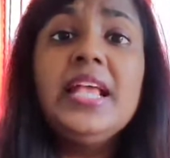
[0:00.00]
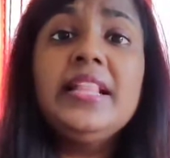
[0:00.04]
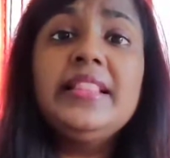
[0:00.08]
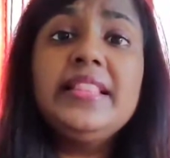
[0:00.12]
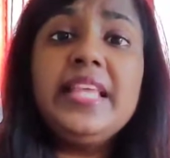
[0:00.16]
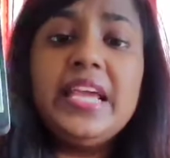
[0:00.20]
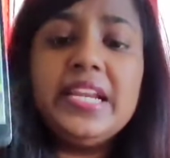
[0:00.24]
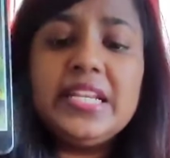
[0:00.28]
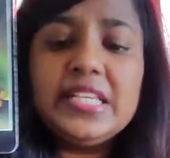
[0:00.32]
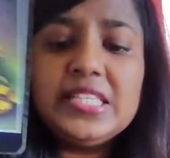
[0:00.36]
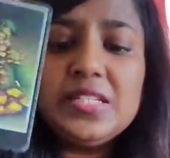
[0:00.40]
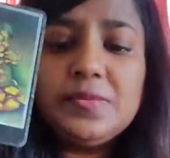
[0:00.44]

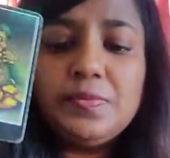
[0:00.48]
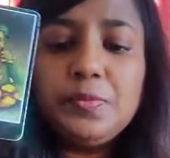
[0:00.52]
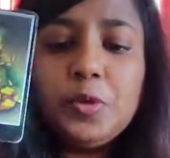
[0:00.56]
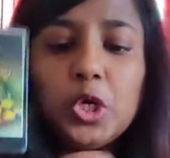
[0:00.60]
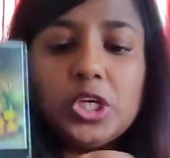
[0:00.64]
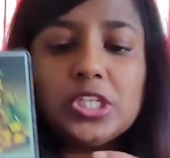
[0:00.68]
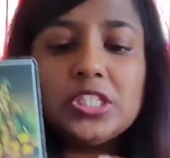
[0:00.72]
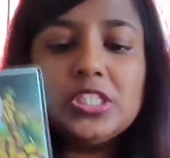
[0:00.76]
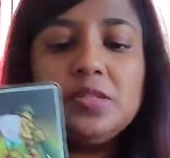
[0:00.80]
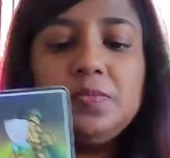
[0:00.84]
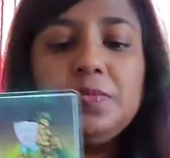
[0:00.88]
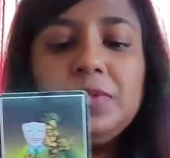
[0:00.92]
There is a
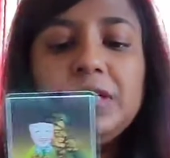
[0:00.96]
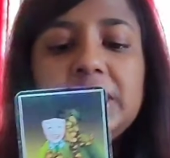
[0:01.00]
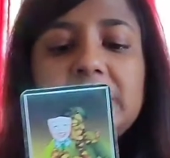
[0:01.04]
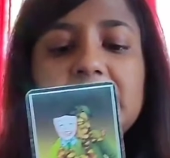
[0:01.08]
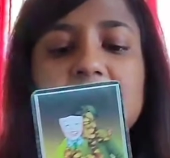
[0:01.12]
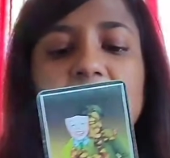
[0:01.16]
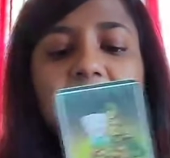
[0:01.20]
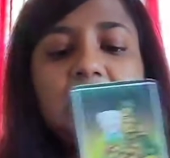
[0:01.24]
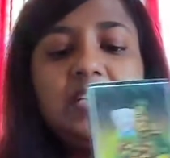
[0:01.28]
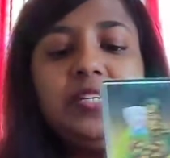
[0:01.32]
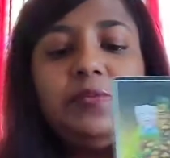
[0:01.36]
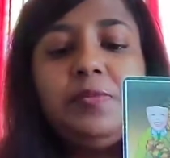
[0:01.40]

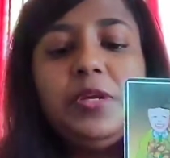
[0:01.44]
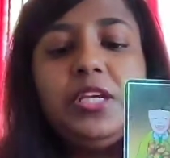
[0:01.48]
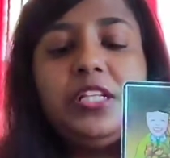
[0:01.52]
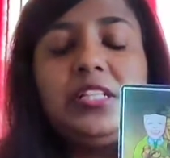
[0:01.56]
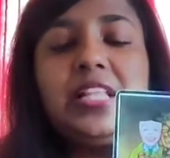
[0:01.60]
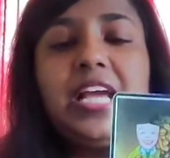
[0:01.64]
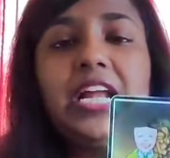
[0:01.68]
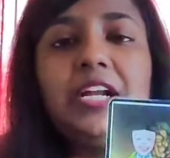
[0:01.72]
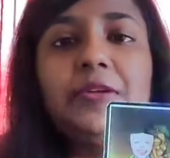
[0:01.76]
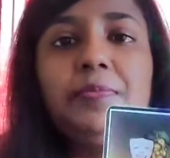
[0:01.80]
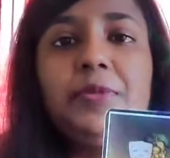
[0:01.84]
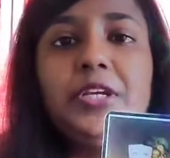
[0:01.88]
possibility
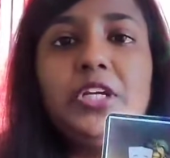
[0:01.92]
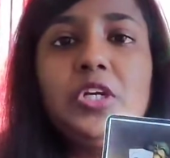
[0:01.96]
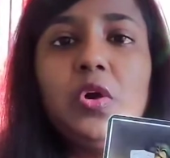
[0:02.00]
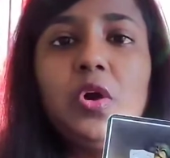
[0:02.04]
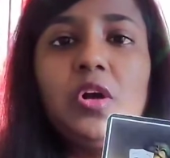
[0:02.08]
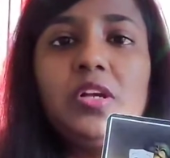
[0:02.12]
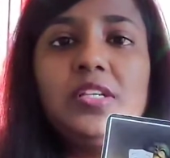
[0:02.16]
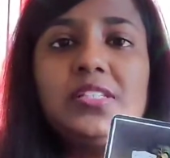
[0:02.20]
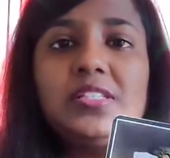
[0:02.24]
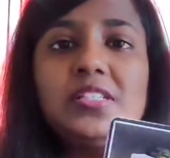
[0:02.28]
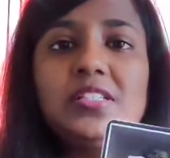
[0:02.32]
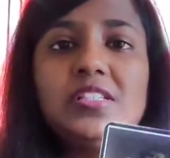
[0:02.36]
that
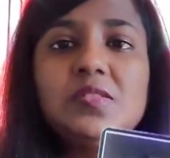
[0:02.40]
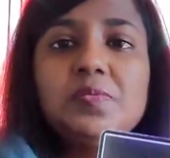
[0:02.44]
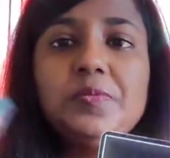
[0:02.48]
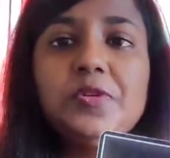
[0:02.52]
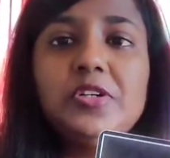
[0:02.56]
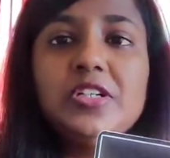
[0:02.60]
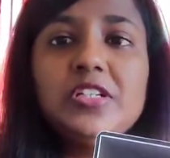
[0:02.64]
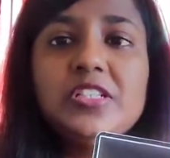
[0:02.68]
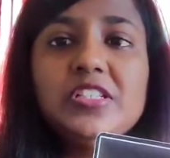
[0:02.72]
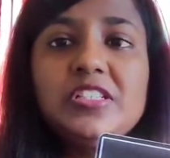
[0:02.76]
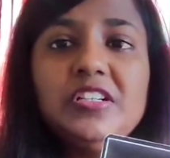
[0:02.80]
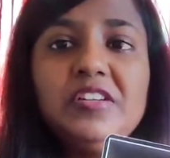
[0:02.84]
because this
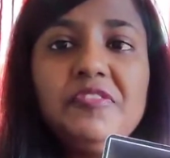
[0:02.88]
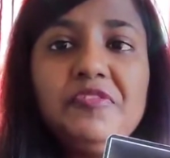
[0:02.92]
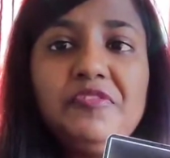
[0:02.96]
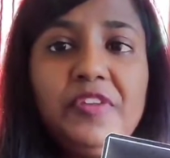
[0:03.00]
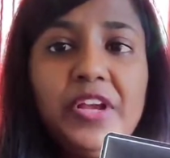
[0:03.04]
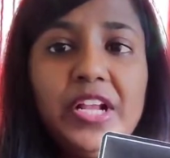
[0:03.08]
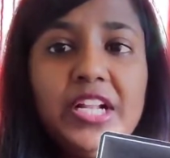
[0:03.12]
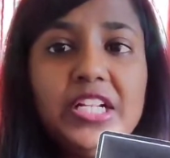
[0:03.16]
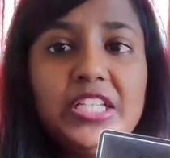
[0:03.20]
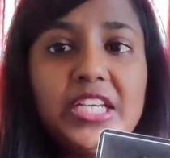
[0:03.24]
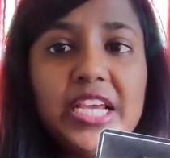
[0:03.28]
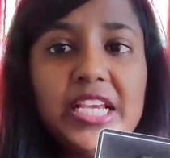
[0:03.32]
person
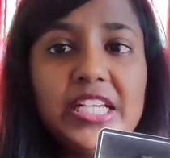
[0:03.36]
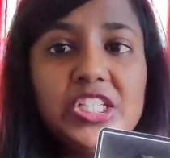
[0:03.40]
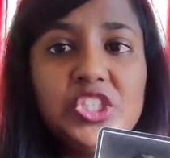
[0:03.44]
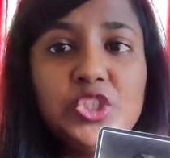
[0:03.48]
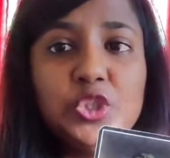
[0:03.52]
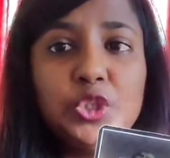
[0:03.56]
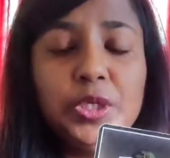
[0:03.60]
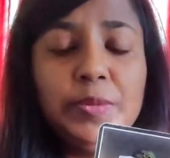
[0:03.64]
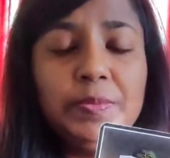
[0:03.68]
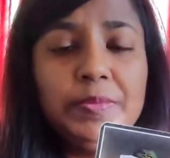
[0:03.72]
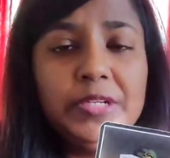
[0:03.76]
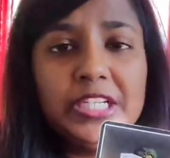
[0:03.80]
felt
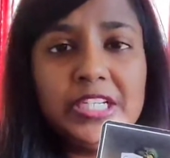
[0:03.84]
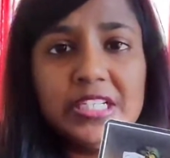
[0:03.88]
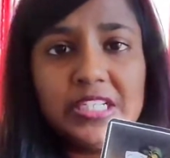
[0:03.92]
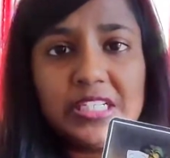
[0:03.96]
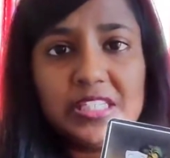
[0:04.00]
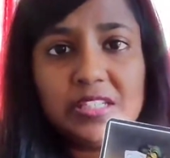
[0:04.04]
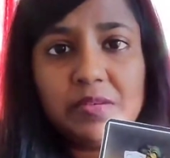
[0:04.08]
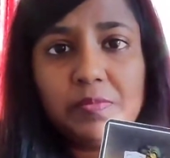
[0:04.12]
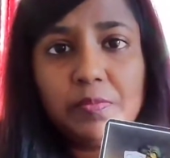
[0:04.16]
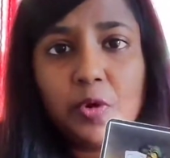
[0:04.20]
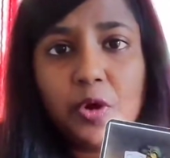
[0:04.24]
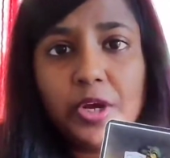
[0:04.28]
extremely
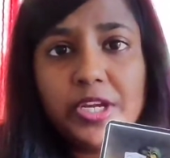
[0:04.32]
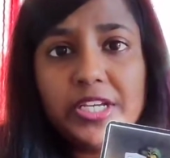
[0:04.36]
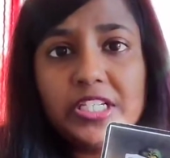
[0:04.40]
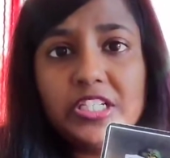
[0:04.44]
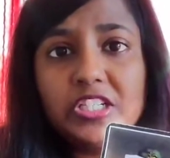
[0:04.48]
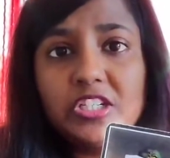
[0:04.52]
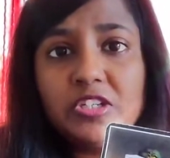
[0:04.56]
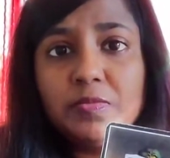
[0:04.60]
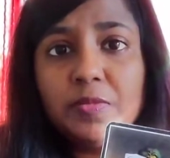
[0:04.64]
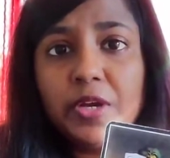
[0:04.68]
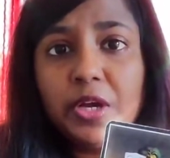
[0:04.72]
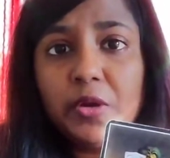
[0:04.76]

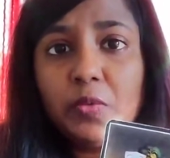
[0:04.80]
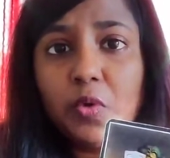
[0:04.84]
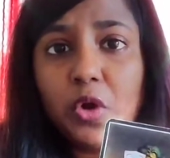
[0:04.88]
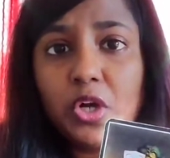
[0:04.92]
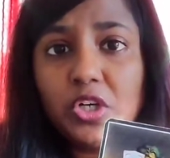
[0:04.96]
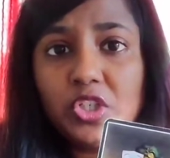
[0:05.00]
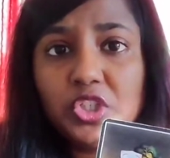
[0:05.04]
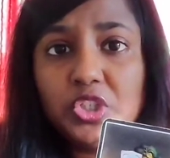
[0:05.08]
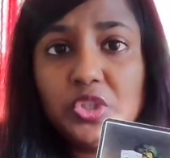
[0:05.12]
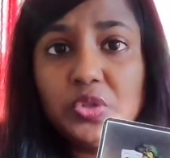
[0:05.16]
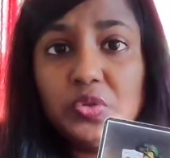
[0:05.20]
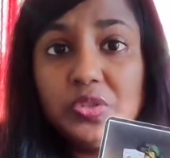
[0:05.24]
disappointed by
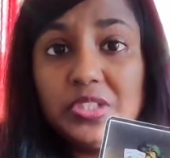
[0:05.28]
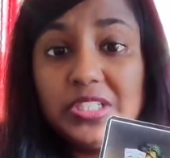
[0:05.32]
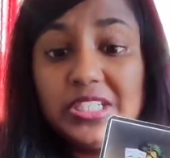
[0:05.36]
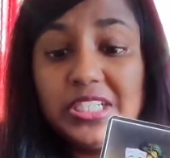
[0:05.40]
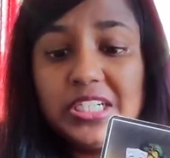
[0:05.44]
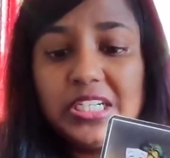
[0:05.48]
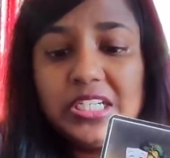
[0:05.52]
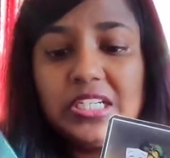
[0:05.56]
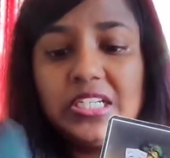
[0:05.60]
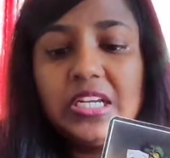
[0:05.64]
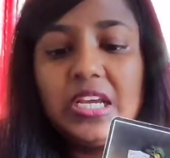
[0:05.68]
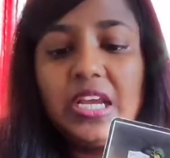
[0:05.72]
what you
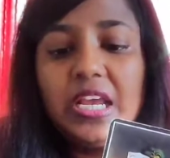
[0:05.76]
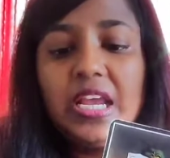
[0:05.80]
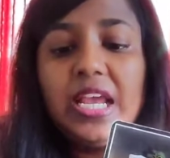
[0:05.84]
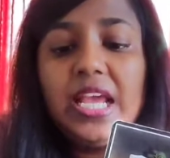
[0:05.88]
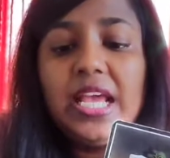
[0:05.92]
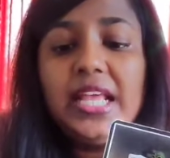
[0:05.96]
did,